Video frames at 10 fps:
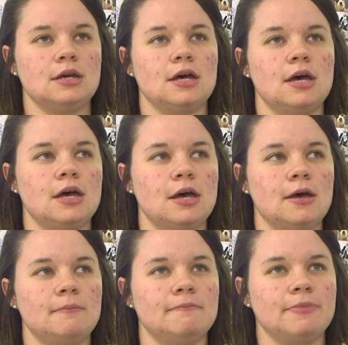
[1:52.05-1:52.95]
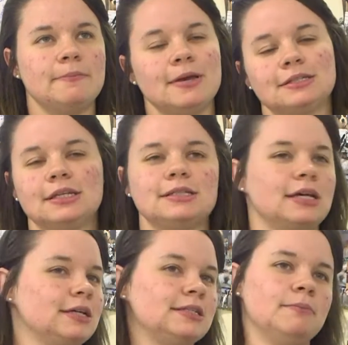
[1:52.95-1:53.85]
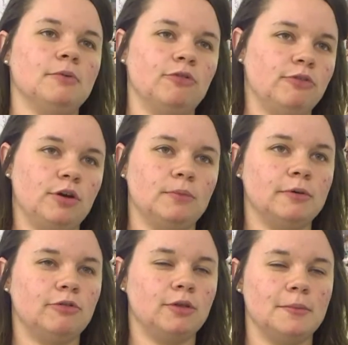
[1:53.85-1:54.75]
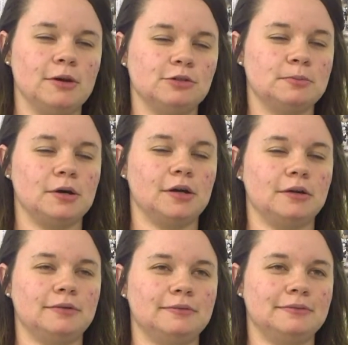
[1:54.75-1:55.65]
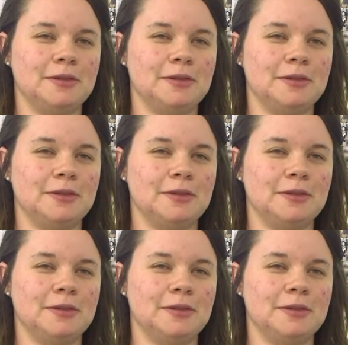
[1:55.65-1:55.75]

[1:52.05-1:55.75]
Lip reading: And basically it's like a simple vote, but for the most part,